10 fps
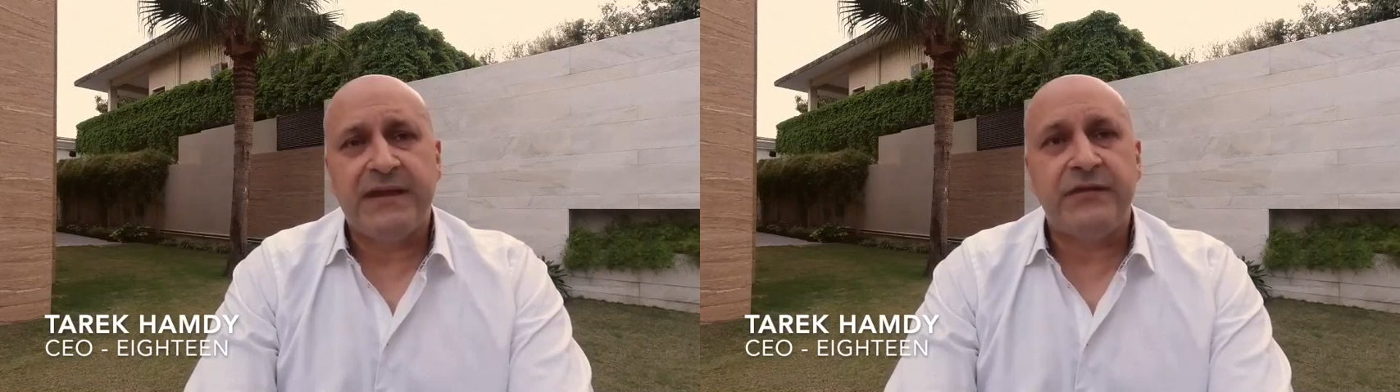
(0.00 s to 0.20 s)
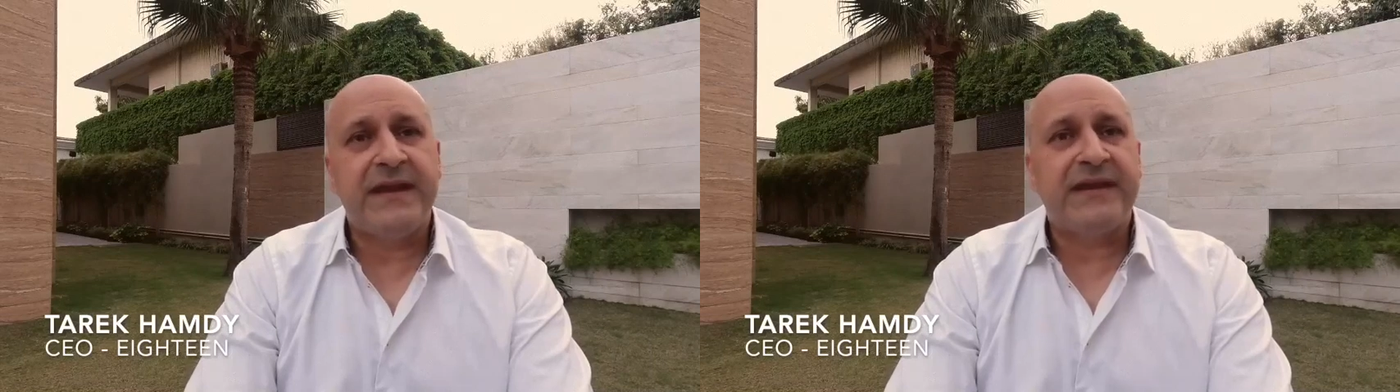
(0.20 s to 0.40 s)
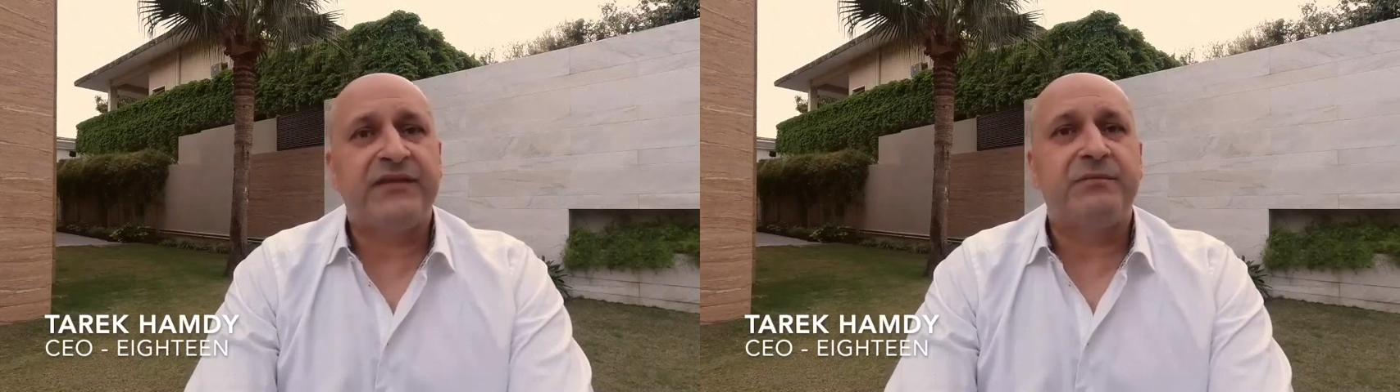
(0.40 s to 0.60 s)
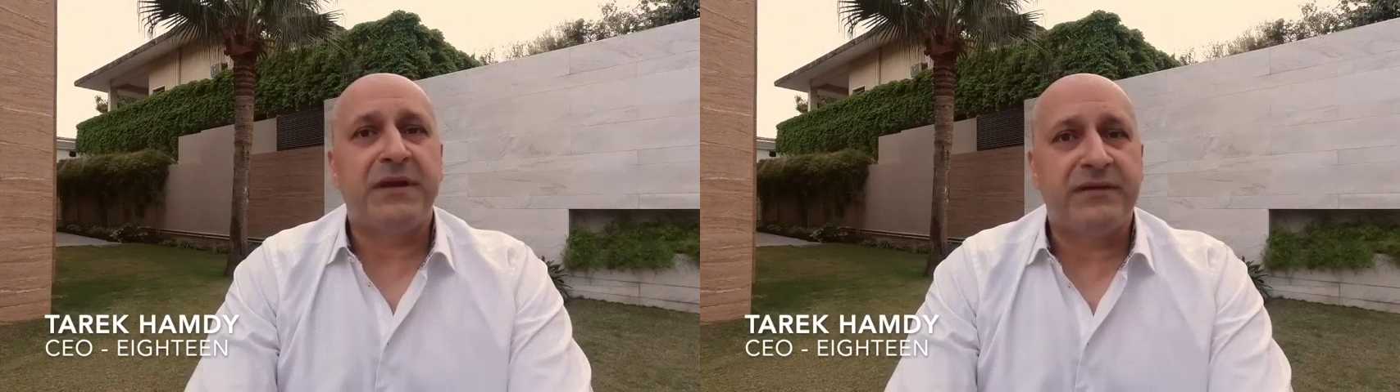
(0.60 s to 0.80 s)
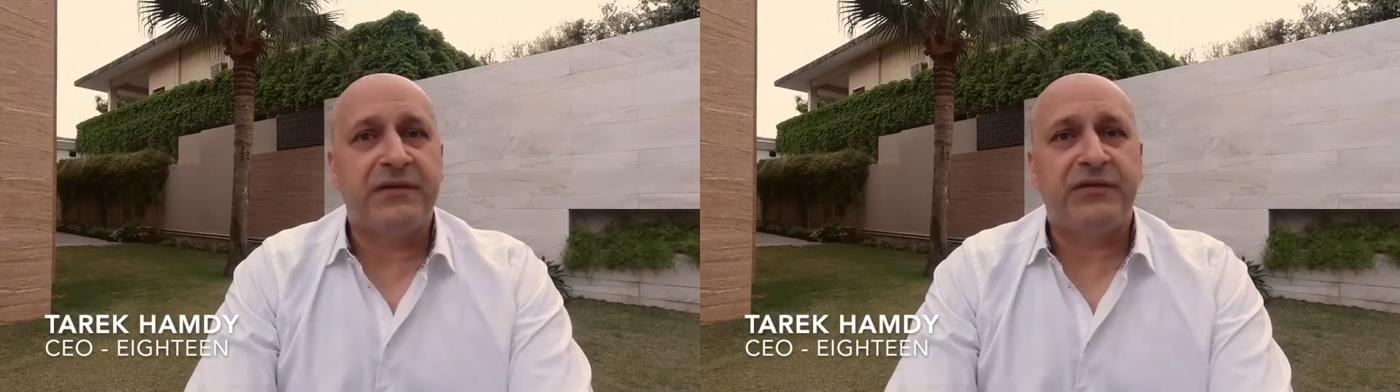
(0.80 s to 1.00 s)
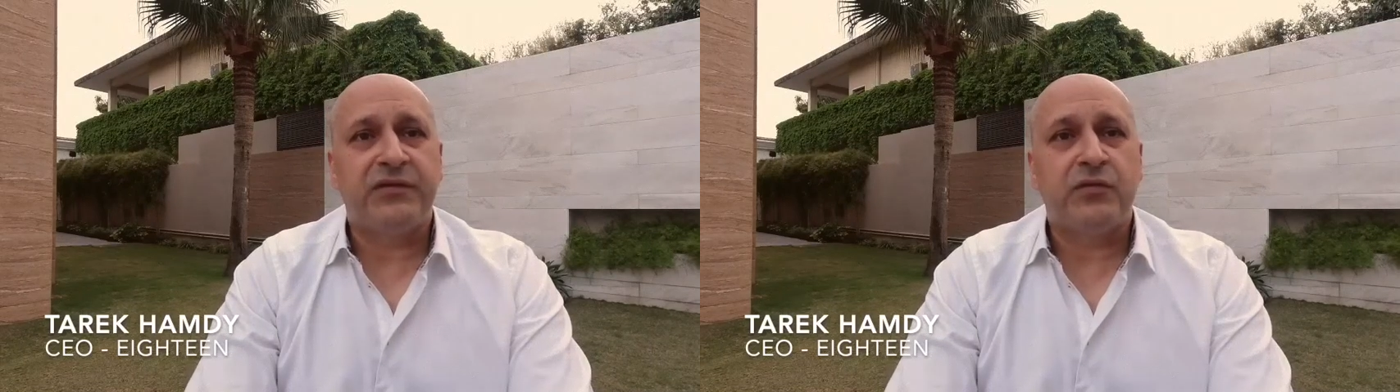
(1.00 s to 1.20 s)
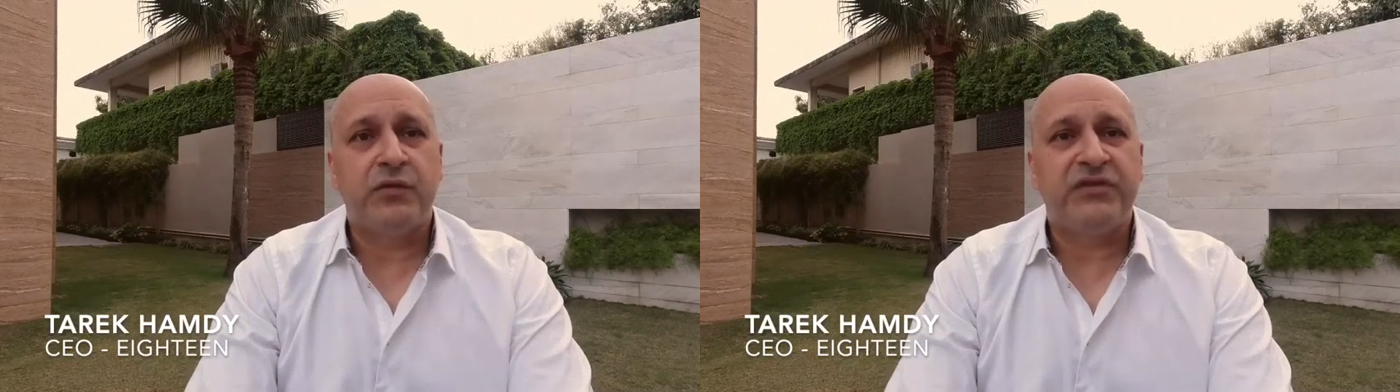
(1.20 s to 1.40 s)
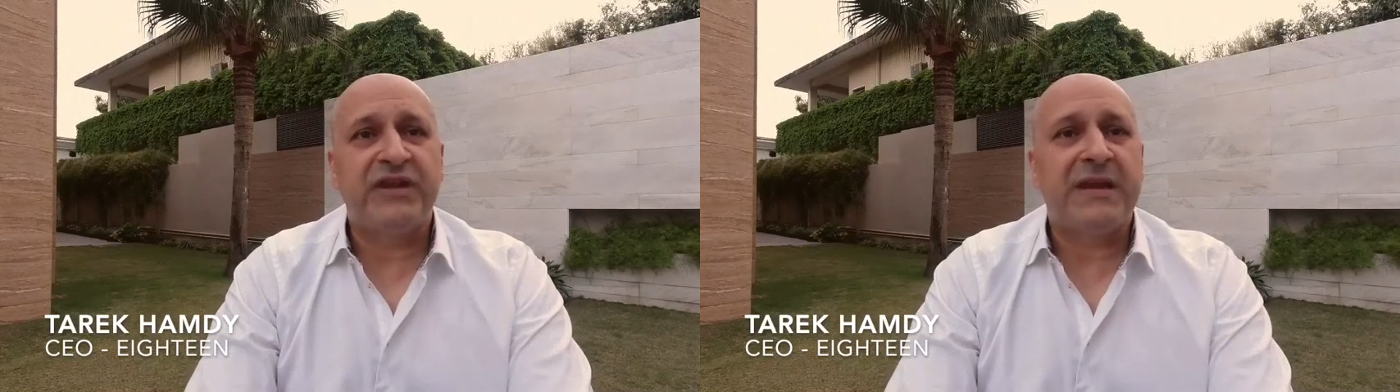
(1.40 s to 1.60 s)
In the next months,
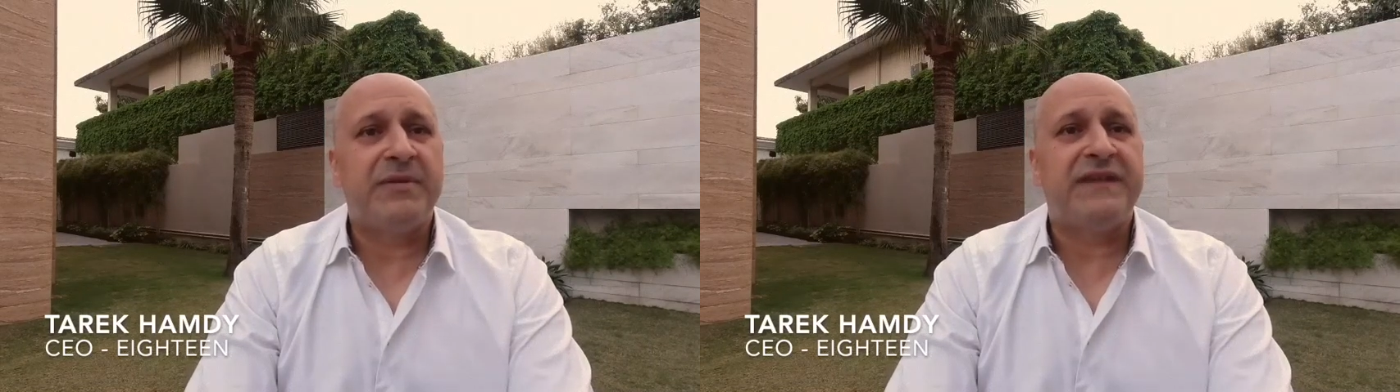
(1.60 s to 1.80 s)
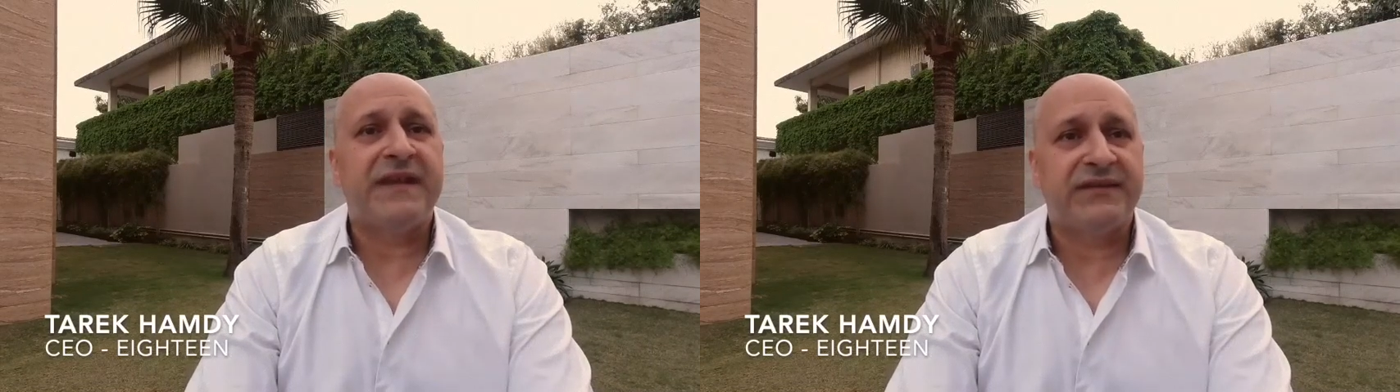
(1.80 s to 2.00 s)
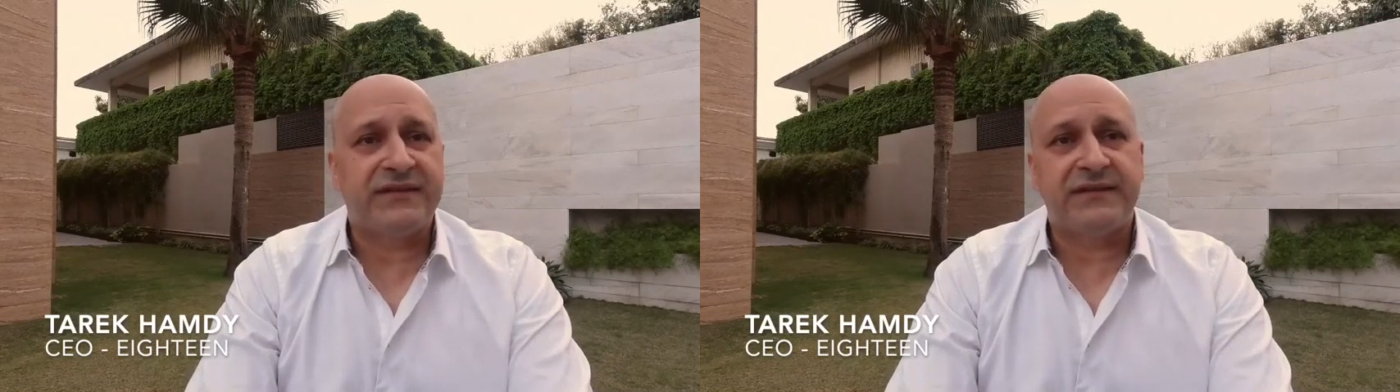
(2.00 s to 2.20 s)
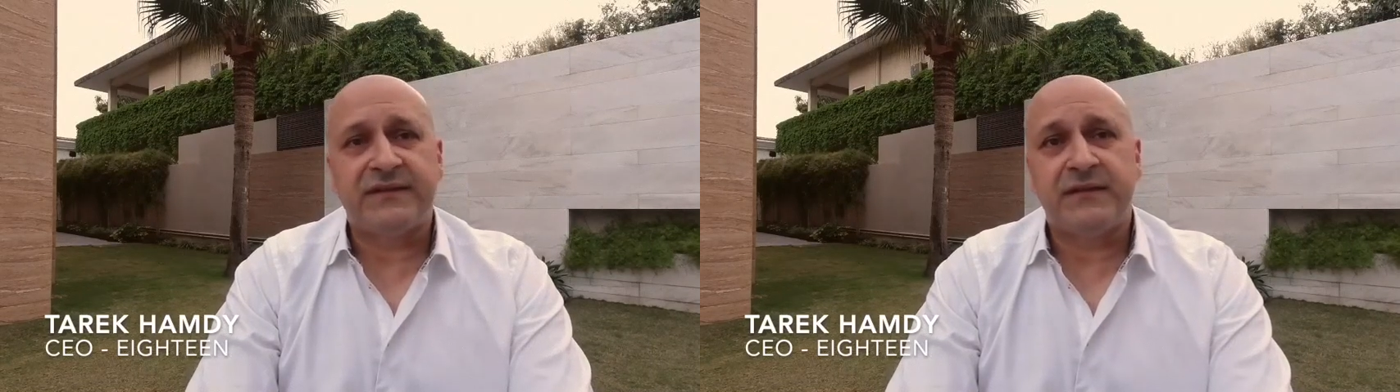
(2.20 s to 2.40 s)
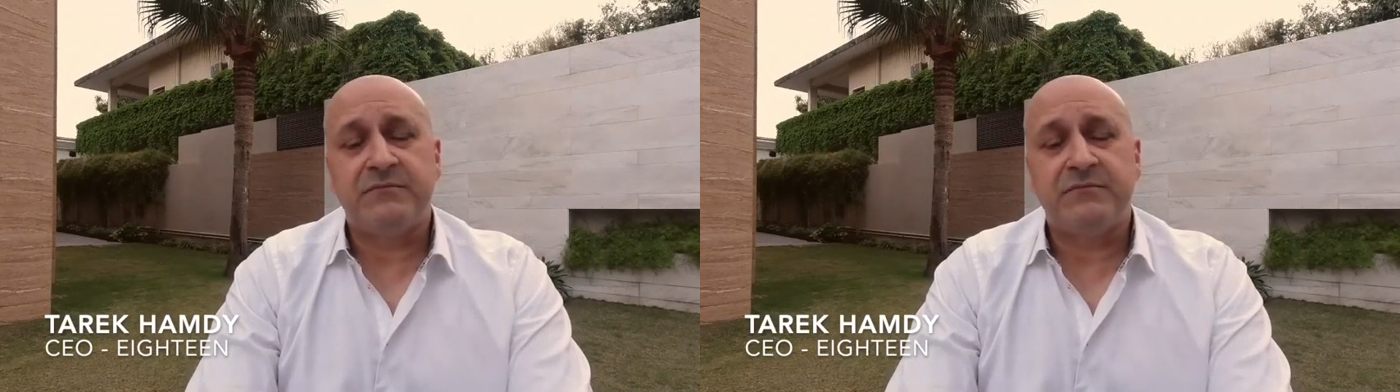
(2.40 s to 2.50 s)
we shall be tested,